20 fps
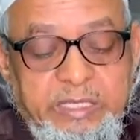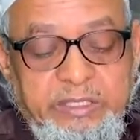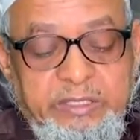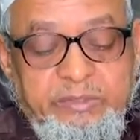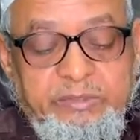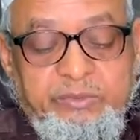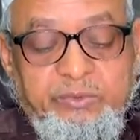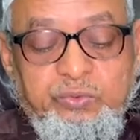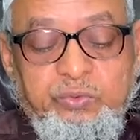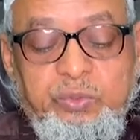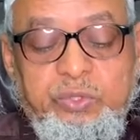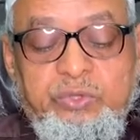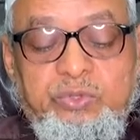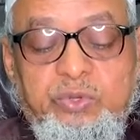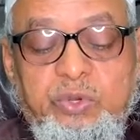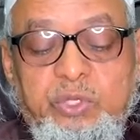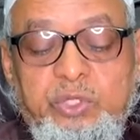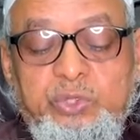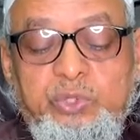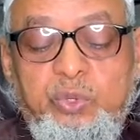is with
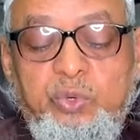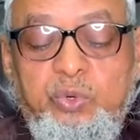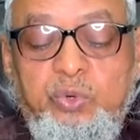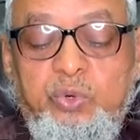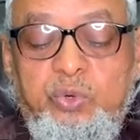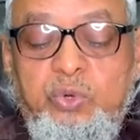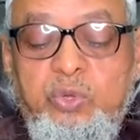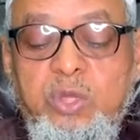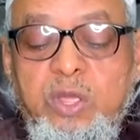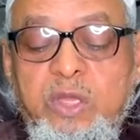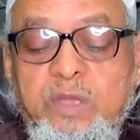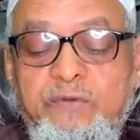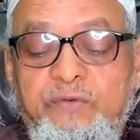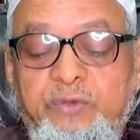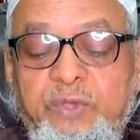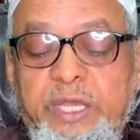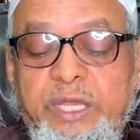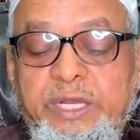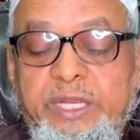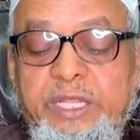those who
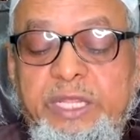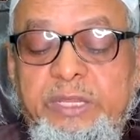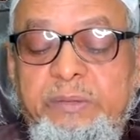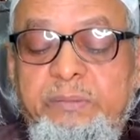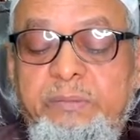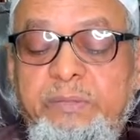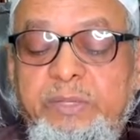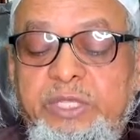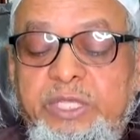fear Him,